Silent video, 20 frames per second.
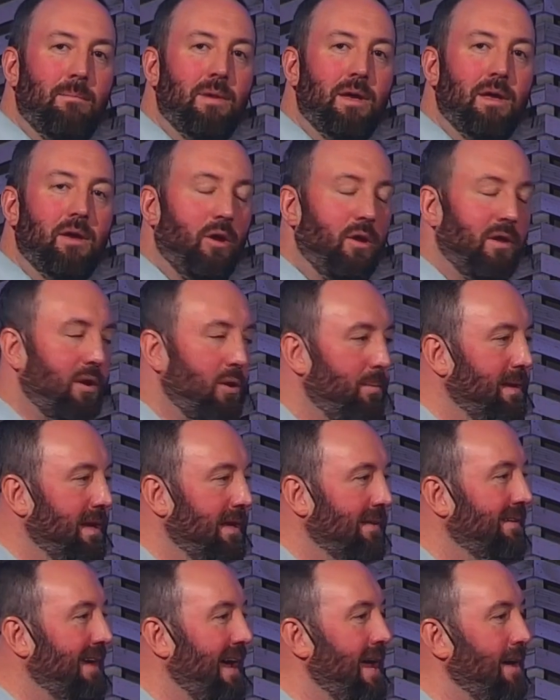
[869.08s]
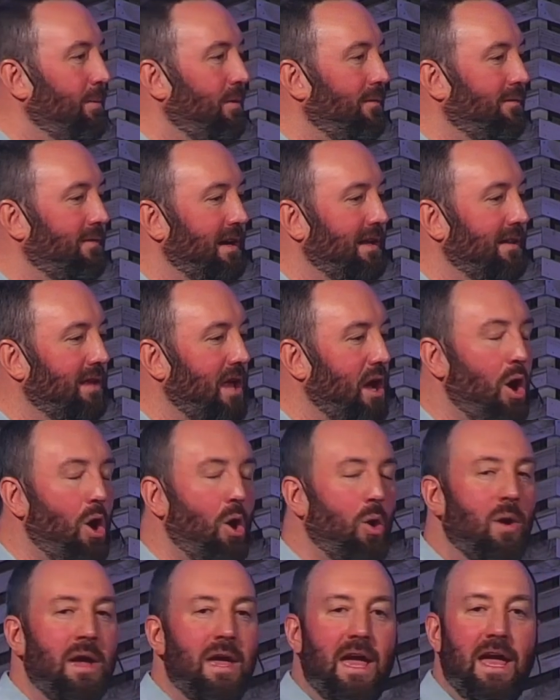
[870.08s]
the middle. There would be a table very
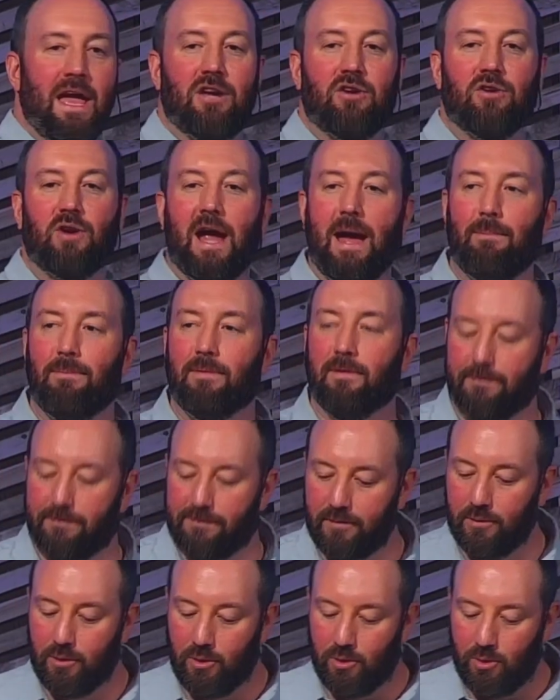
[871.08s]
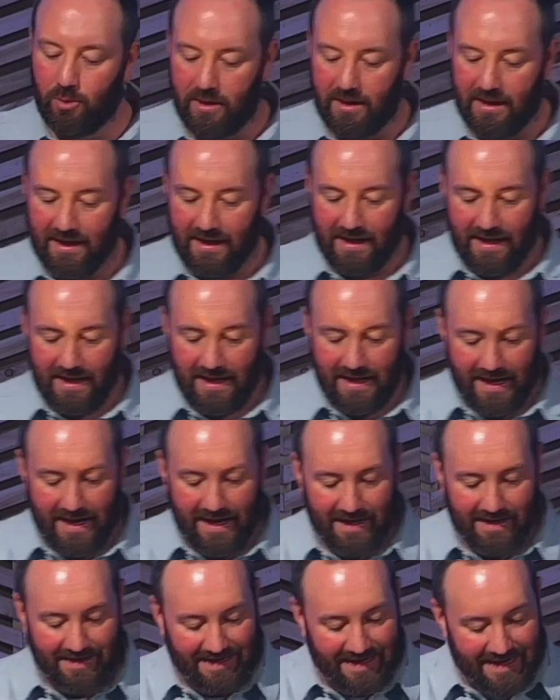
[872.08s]
low and grab the food
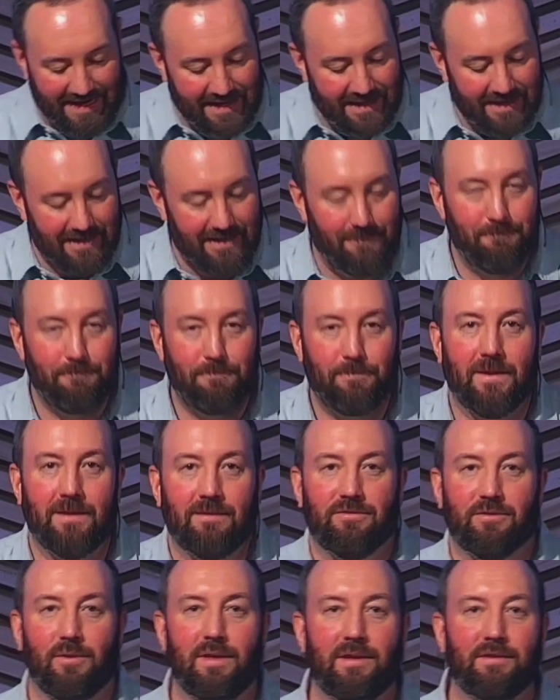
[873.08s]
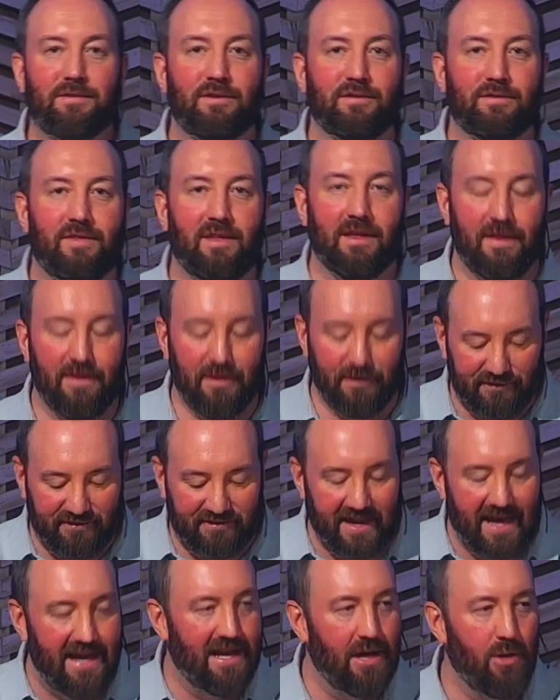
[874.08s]
and eat it. And so this is the
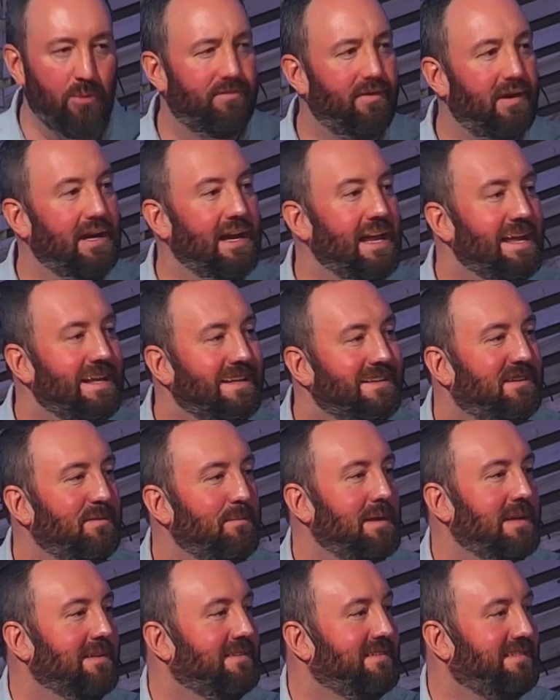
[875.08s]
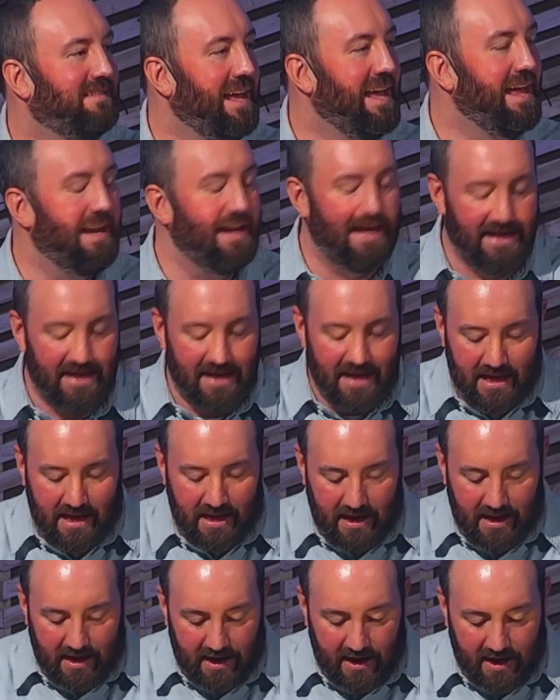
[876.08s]
setting. It was a very intimate setting
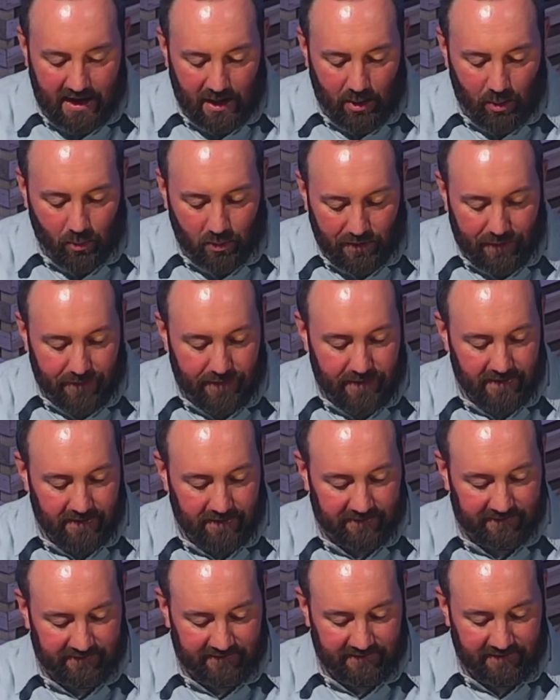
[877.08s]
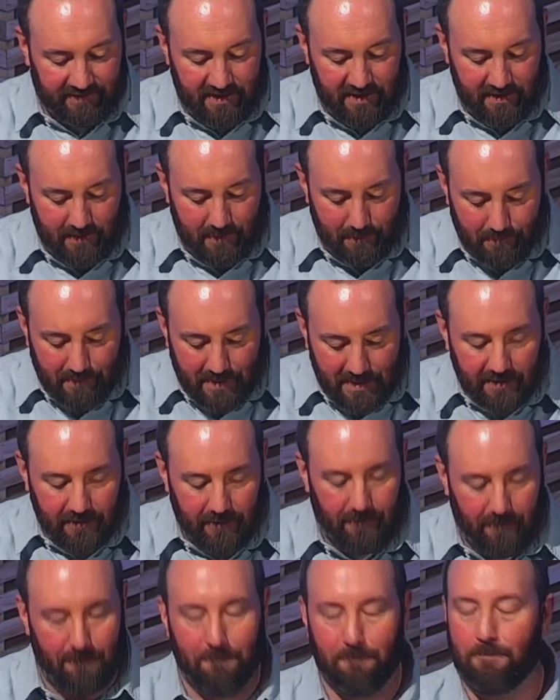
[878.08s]
with this
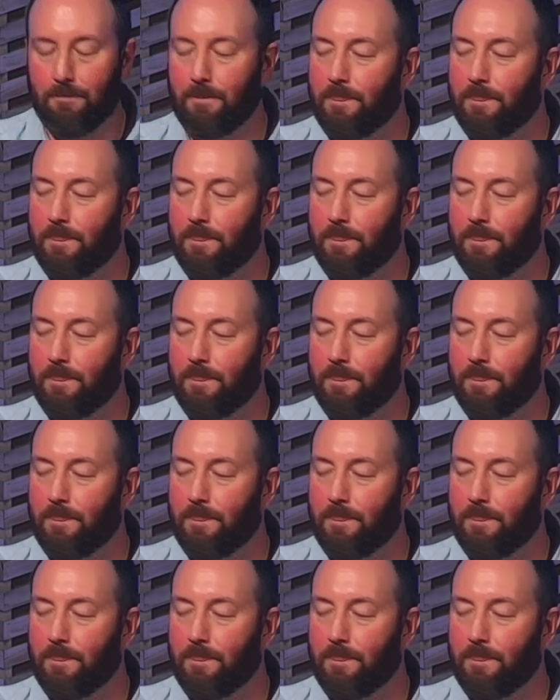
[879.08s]
meal.